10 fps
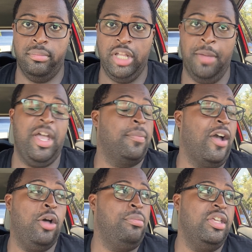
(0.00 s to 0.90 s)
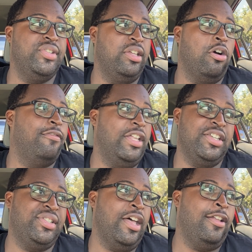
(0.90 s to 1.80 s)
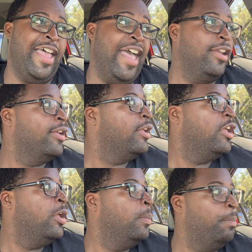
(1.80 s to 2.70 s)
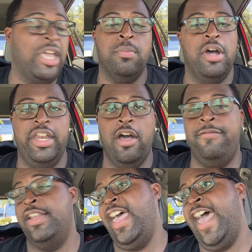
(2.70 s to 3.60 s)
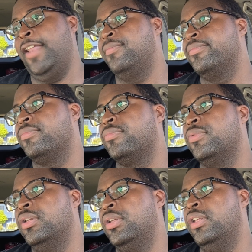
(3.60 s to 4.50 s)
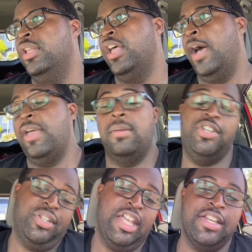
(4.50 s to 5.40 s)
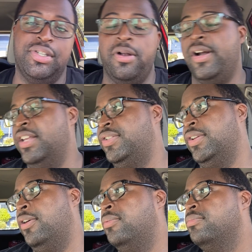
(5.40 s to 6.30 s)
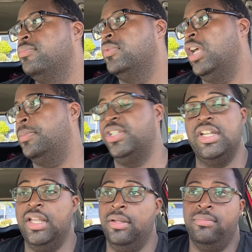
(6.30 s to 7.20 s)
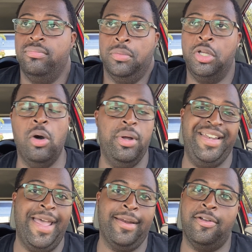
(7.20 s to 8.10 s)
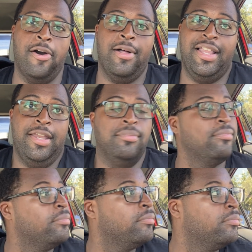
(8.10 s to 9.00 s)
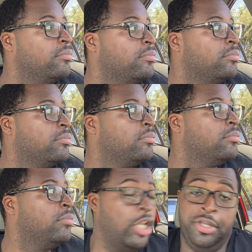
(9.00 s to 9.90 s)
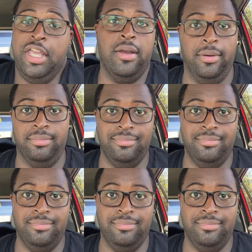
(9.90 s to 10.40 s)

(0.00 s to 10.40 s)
And make my own music, hopefully to sell that. Make money off of that. I mean, I'm just getting started, so I'm just gonna go with that and call it a year.